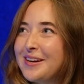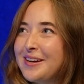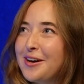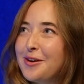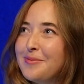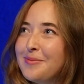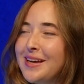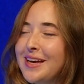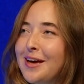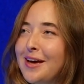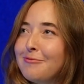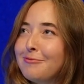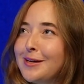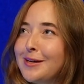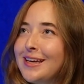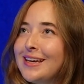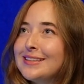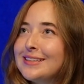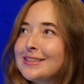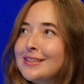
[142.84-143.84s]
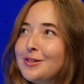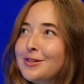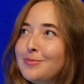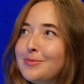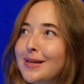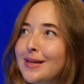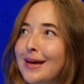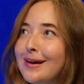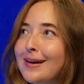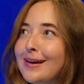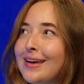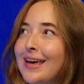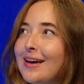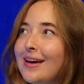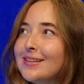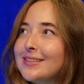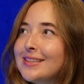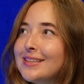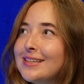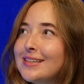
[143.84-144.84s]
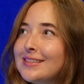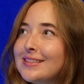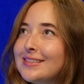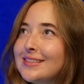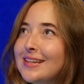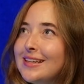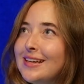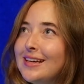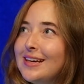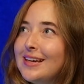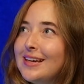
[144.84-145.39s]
got to be careful here. It's a little bit like accounting. It's